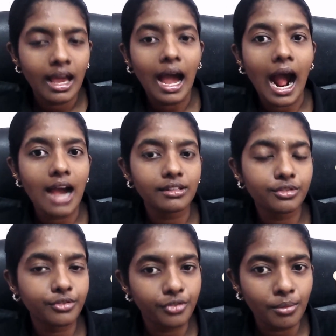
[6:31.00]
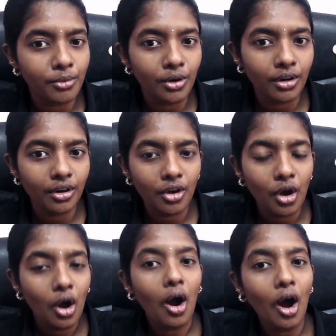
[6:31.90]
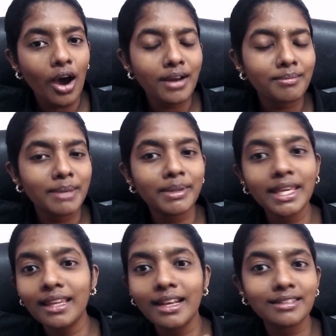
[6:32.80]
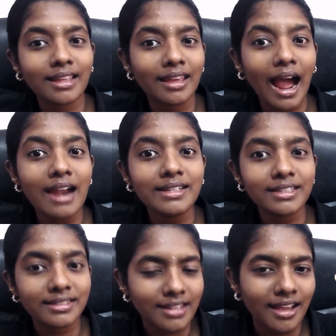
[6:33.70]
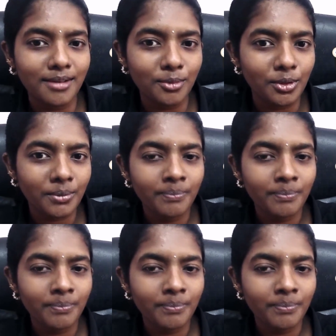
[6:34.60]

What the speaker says: ask for more, or maybe, let's say, understand more.